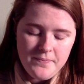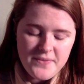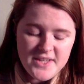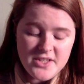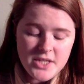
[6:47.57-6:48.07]

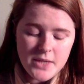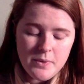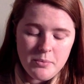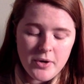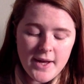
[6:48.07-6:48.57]
This year
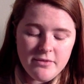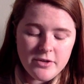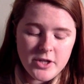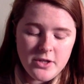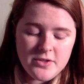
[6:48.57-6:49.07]
we pray for
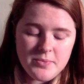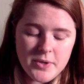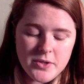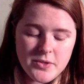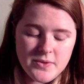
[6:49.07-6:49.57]
a new
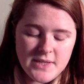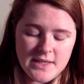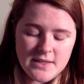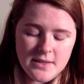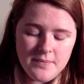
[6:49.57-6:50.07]
spiritual
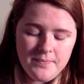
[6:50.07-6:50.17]
season.